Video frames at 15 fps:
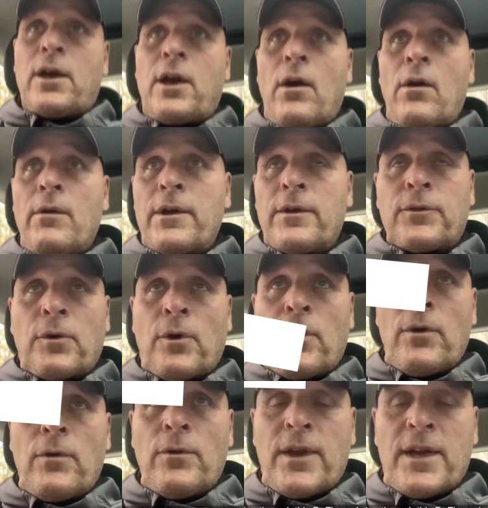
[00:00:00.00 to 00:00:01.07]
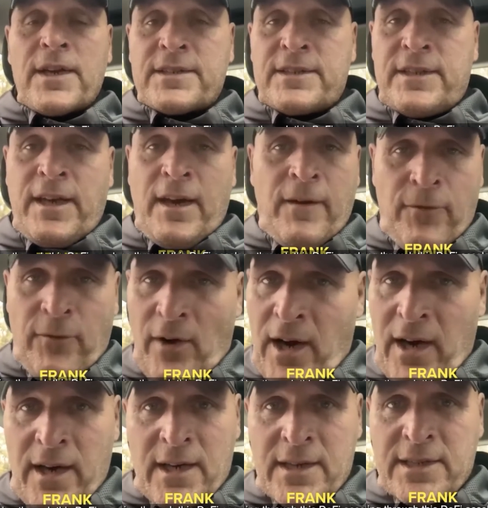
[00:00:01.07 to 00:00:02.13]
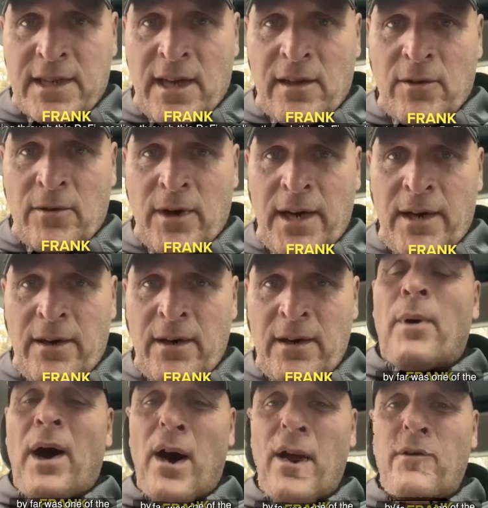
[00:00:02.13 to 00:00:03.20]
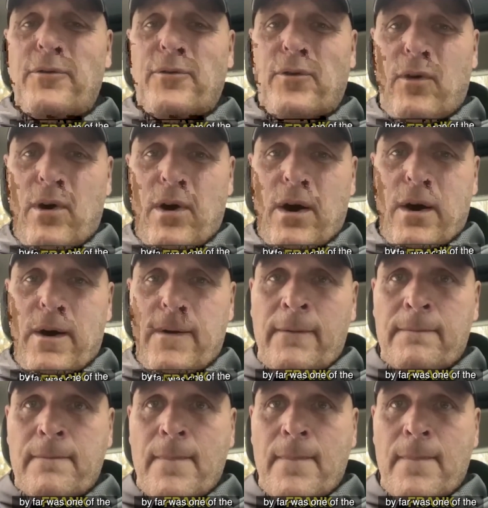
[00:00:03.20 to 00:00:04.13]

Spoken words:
Going through this DeFi accelerator by far